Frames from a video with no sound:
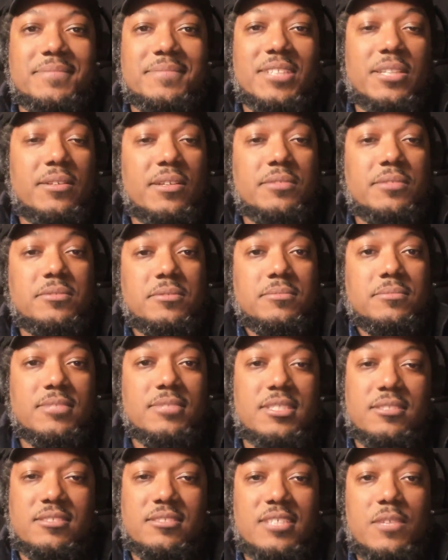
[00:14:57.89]
Also
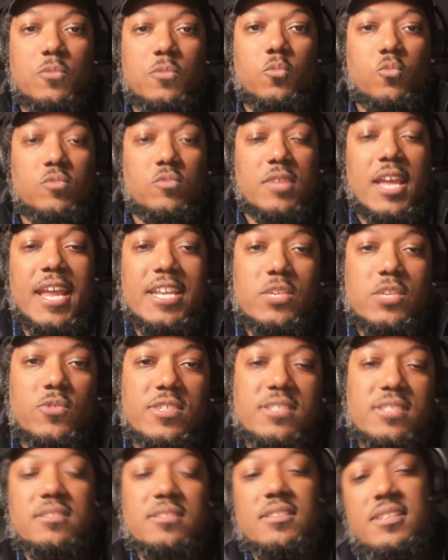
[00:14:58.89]
just see the
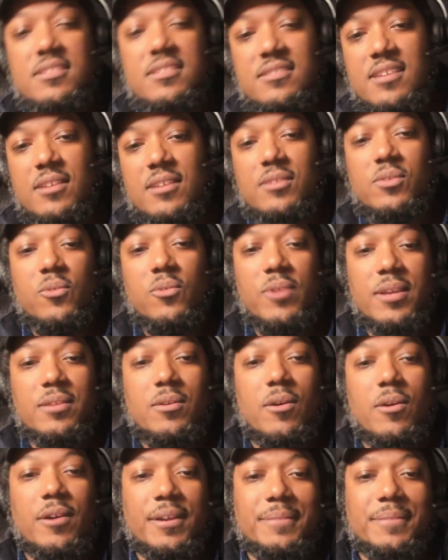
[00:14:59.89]
interesting things that are going
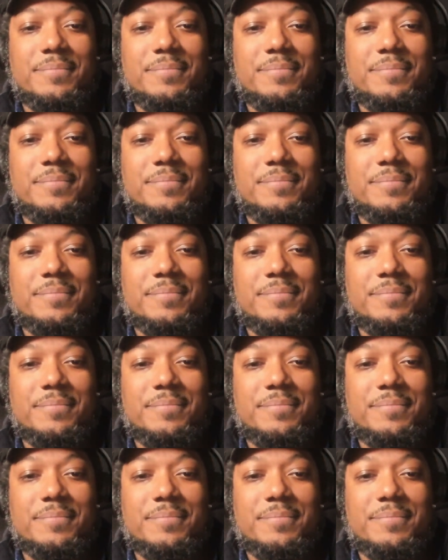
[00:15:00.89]
on.